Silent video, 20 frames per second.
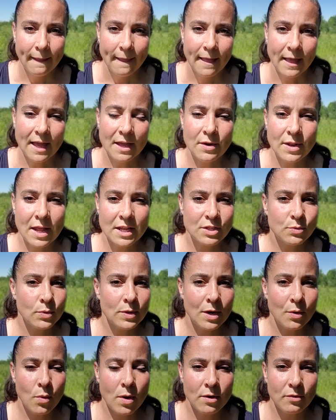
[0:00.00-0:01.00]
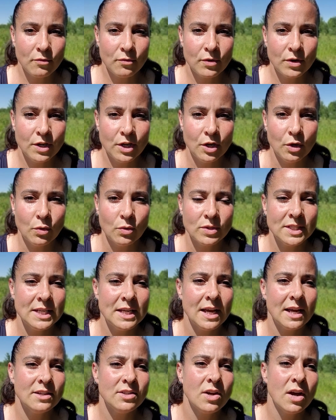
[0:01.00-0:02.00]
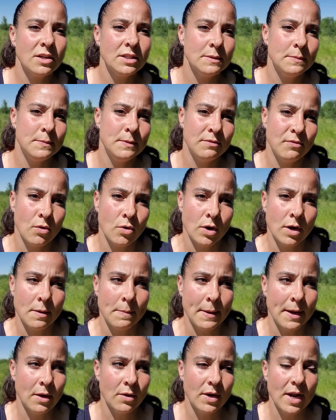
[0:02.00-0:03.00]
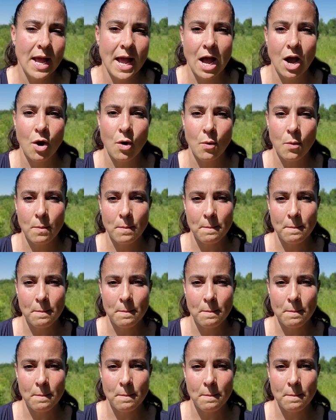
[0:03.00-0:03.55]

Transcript: And that's what I want for you. See, I talked before about how